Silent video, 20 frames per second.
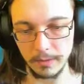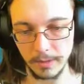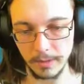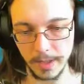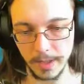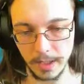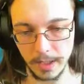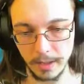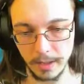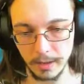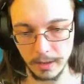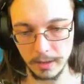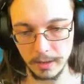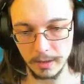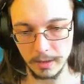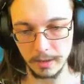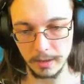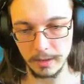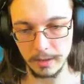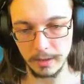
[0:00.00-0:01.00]
Get back here.
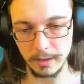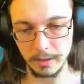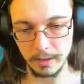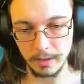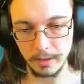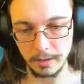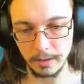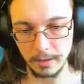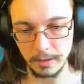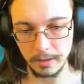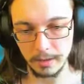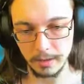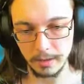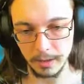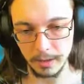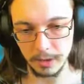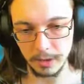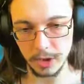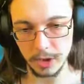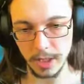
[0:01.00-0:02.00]

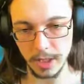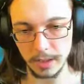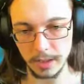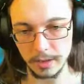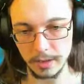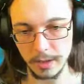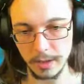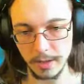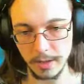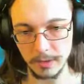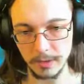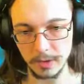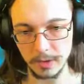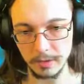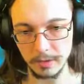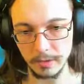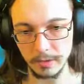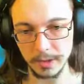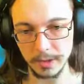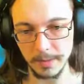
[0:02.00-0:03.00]
Enchanted diamond
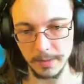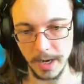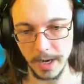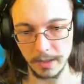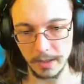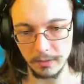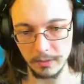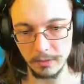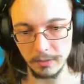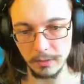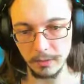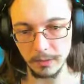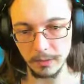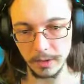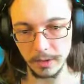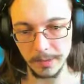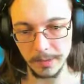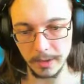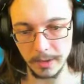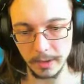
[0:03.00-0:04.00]
sword smack. Ooh, what are
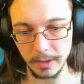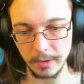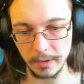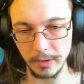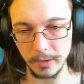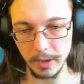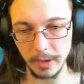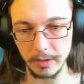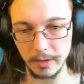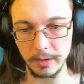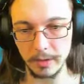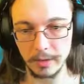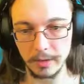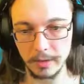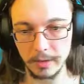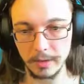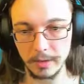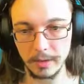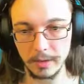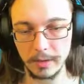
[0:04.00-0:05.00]
you building under here?
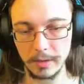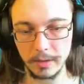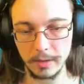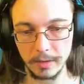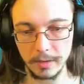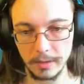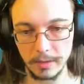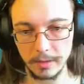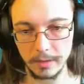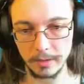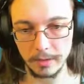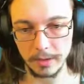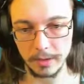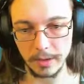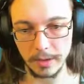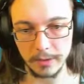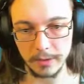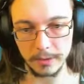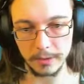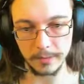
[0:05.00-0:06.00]
Just
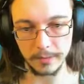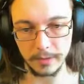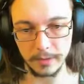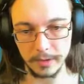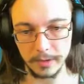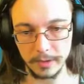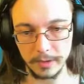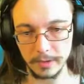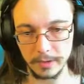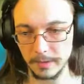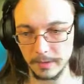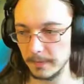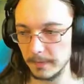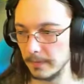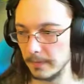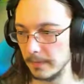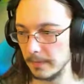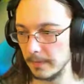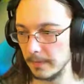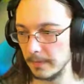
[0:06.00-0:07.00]
another support? Nothing.
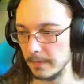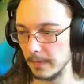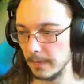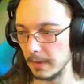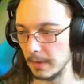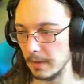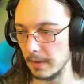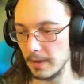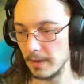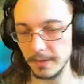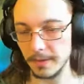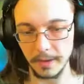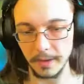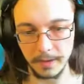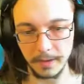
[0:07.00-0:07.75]
Nothing?